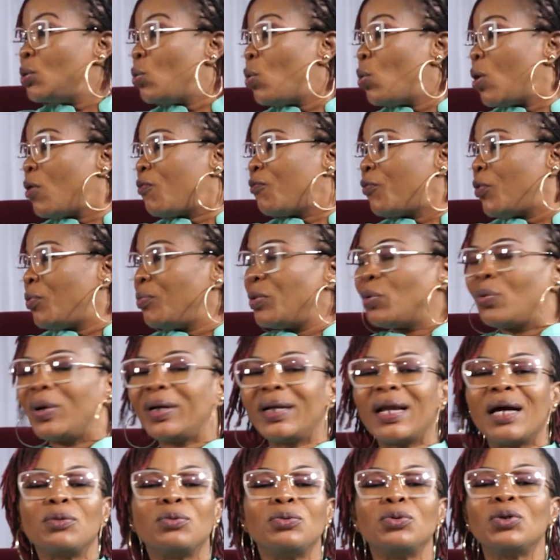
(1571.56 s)
work for me when
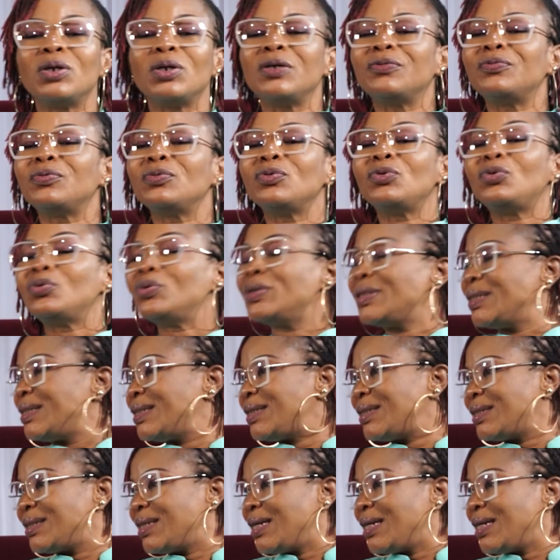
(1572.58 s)
I could not even do it.